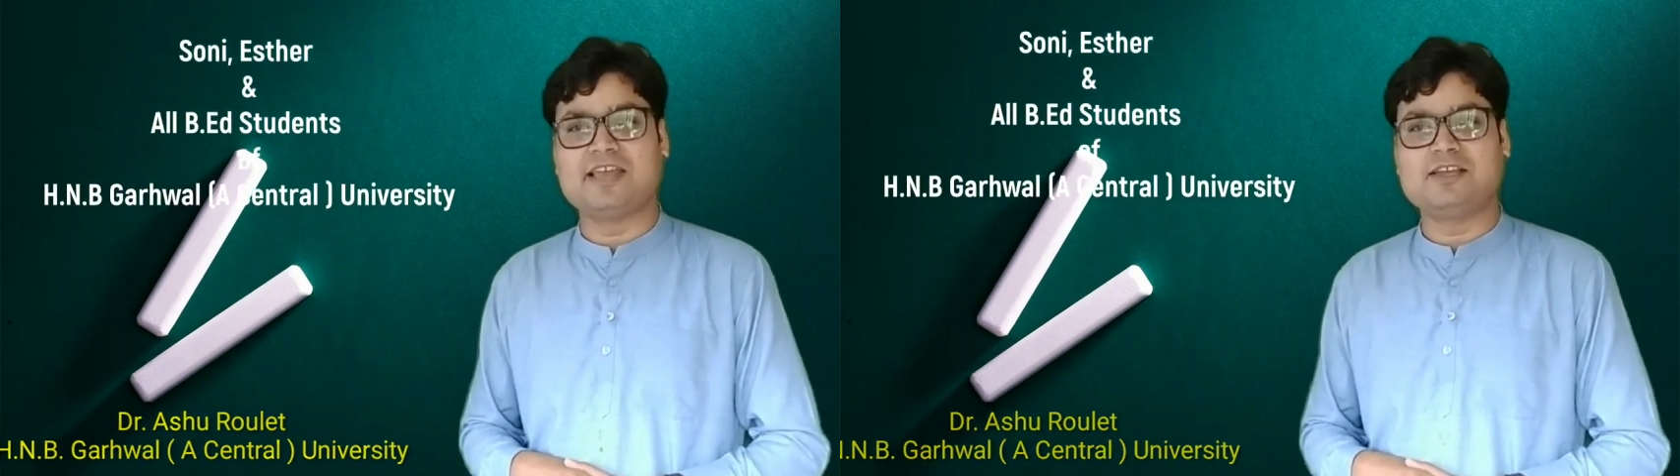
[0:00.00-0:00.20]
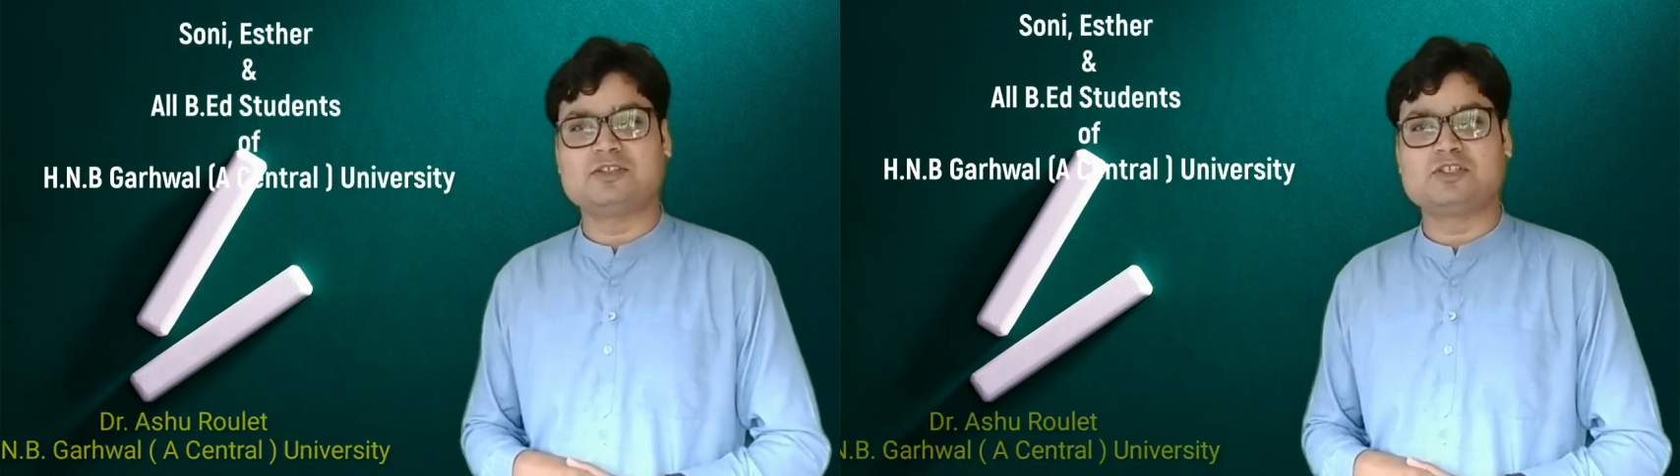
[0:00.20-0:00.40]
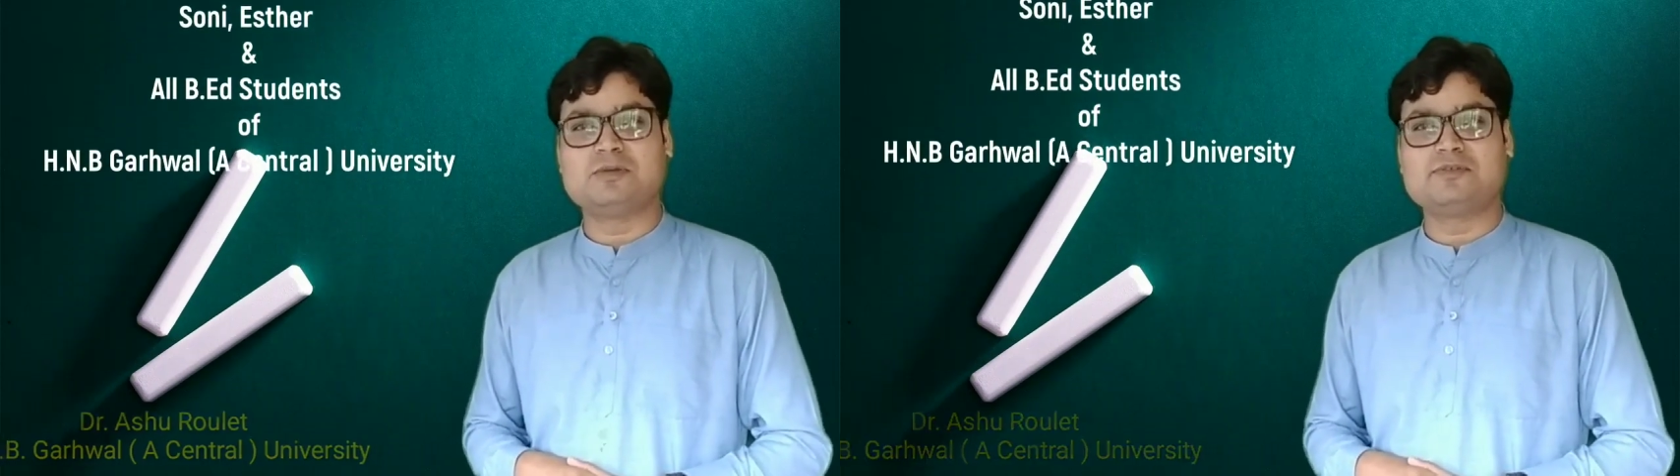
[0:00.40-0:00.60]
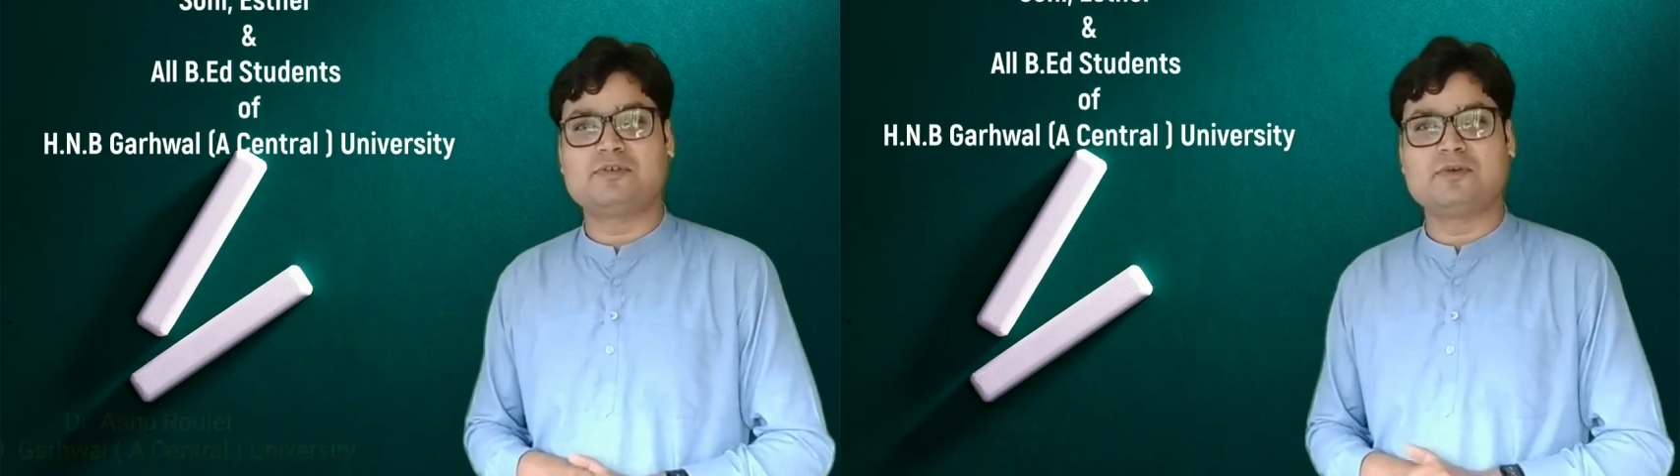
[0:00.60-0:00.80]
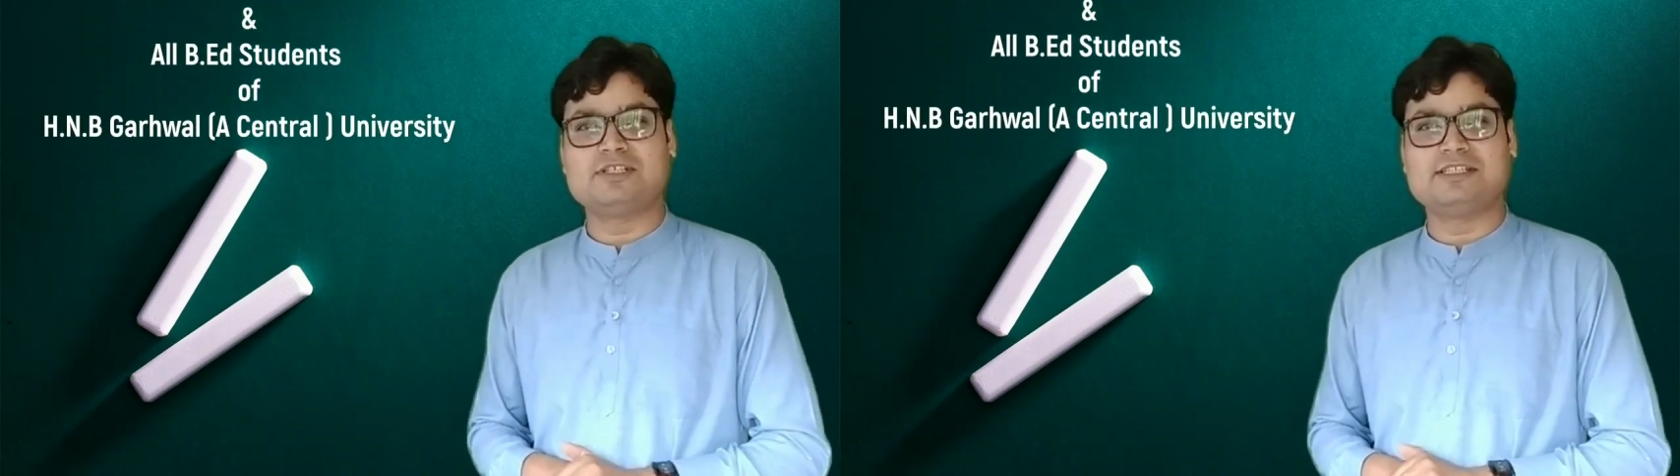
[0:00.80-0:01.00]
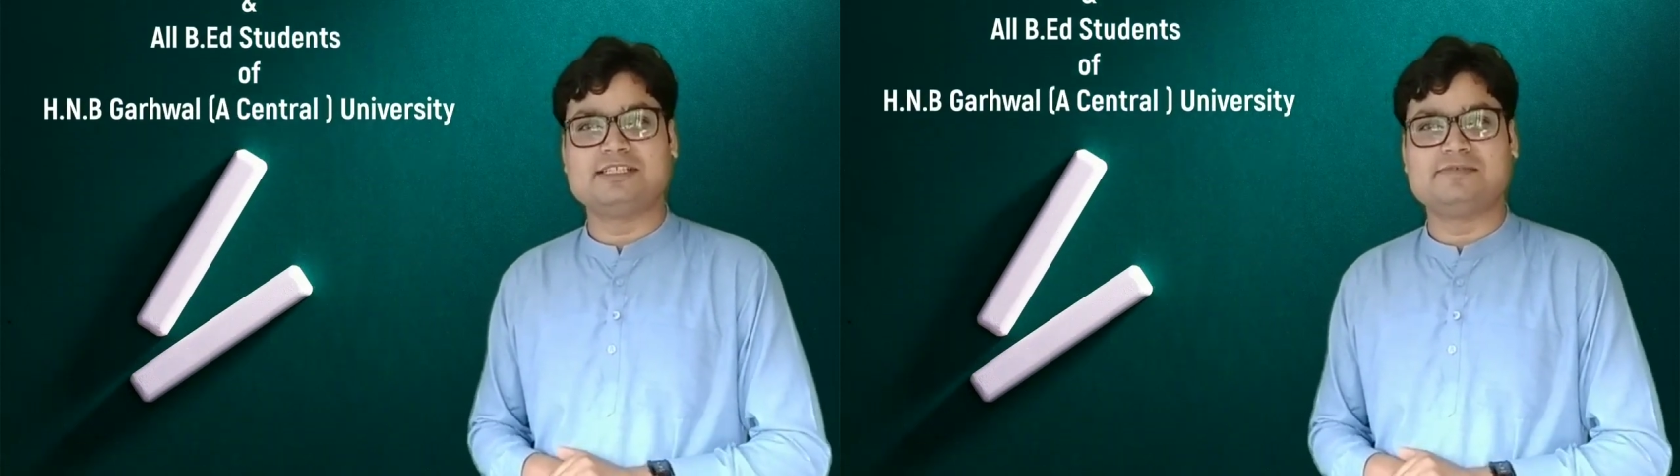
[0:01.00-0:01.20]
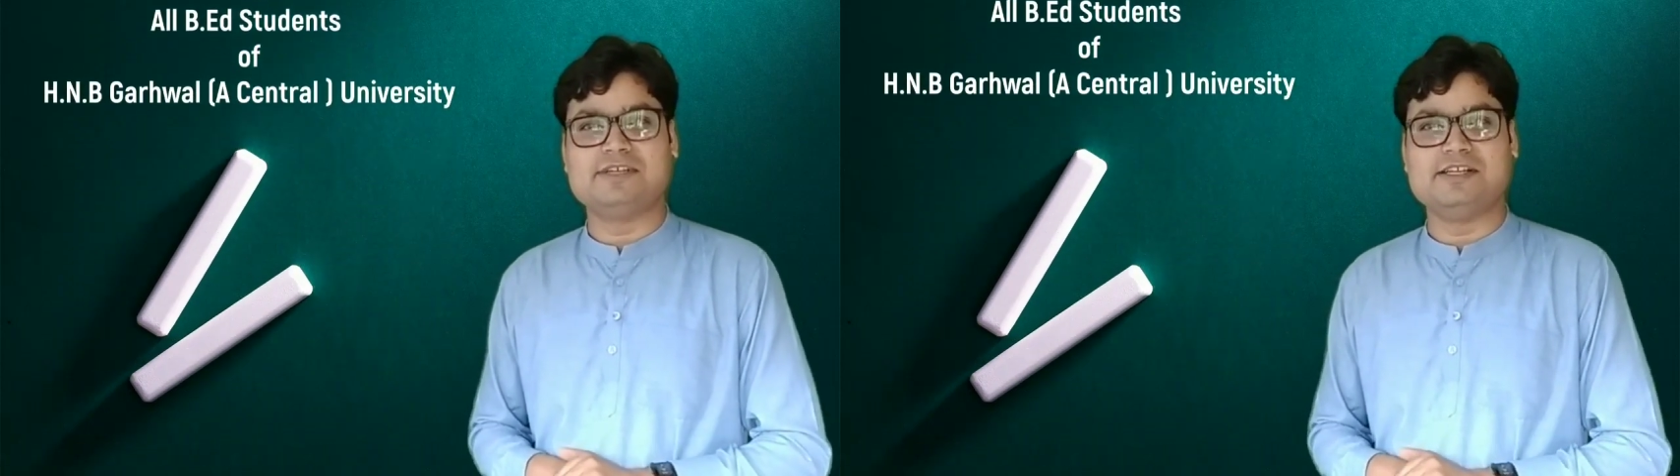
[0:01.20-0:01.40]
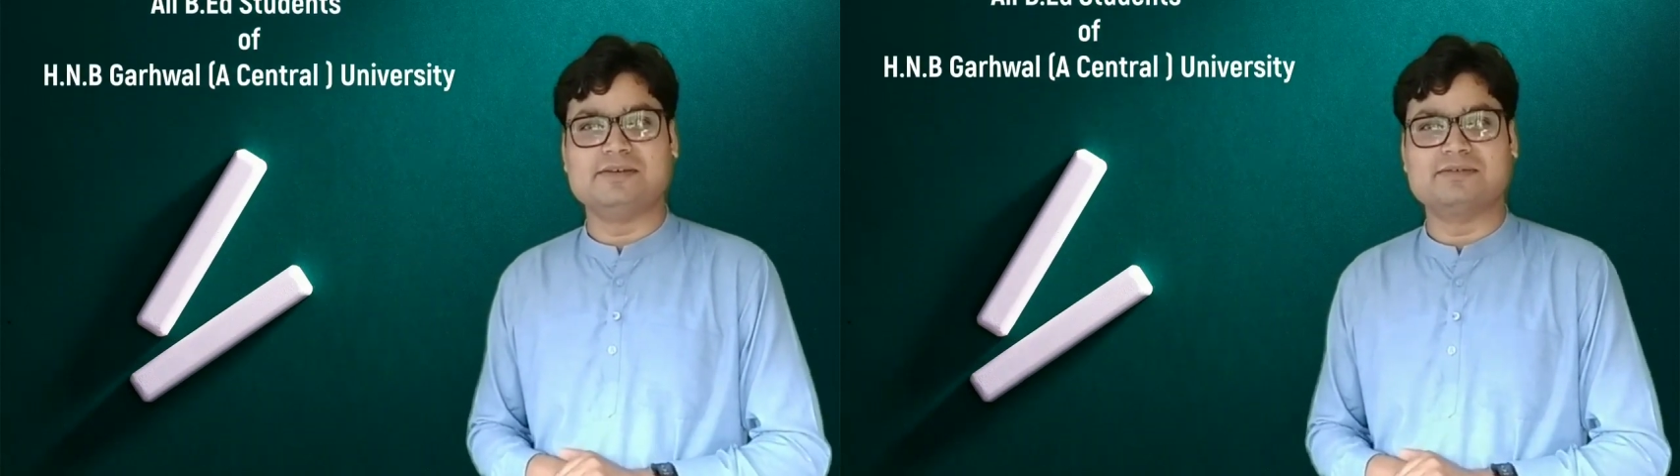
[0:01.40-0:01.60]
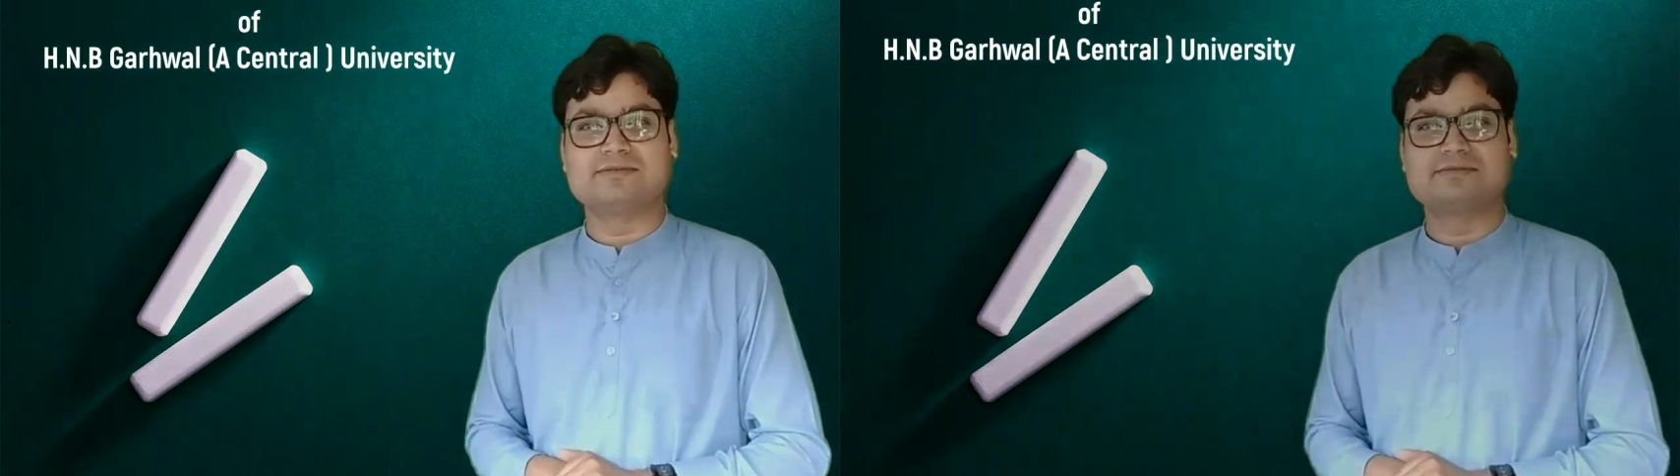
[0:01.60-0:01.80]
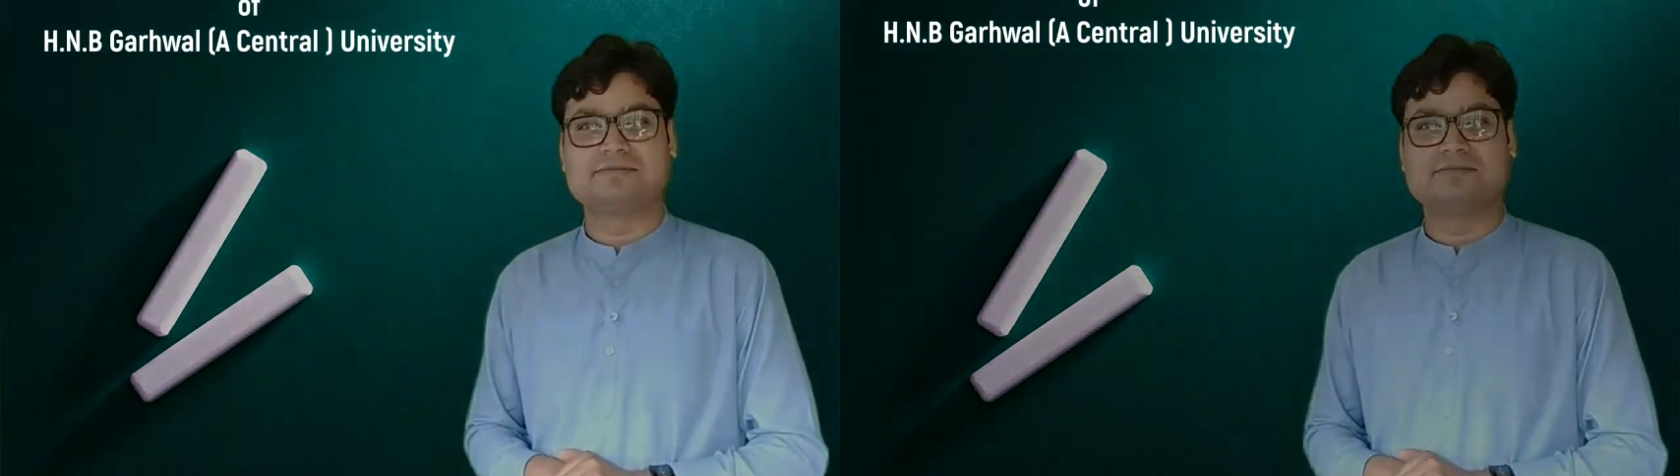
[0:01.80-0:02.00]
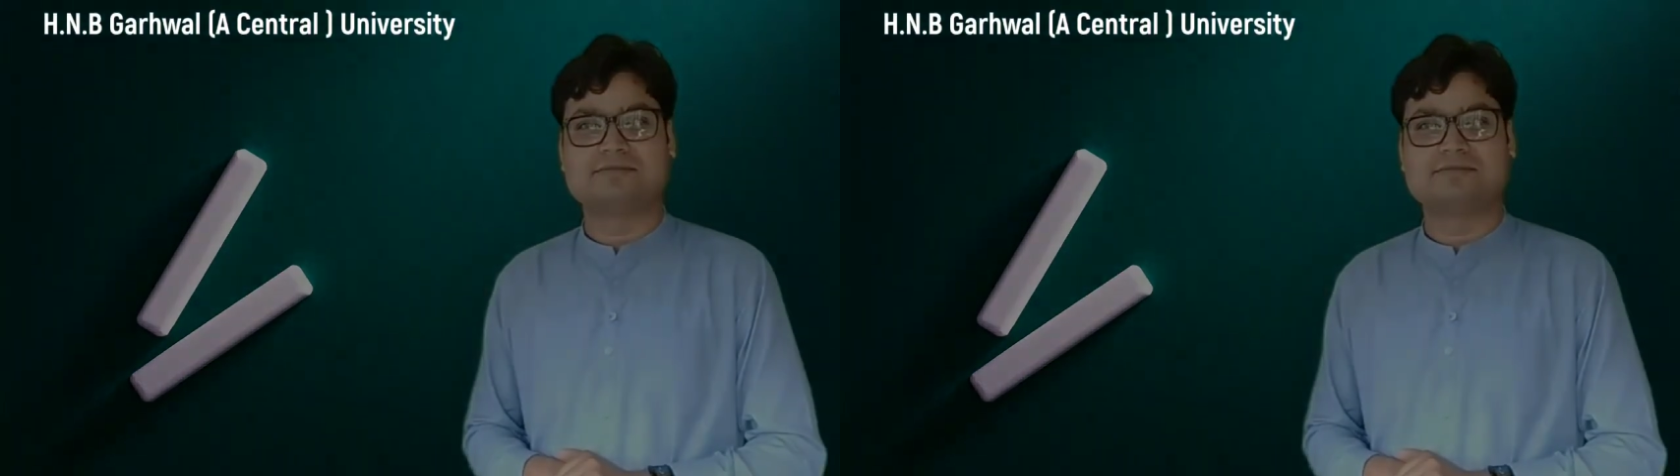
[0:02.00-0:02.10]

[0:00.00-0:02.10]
Thank you so much for watching this video.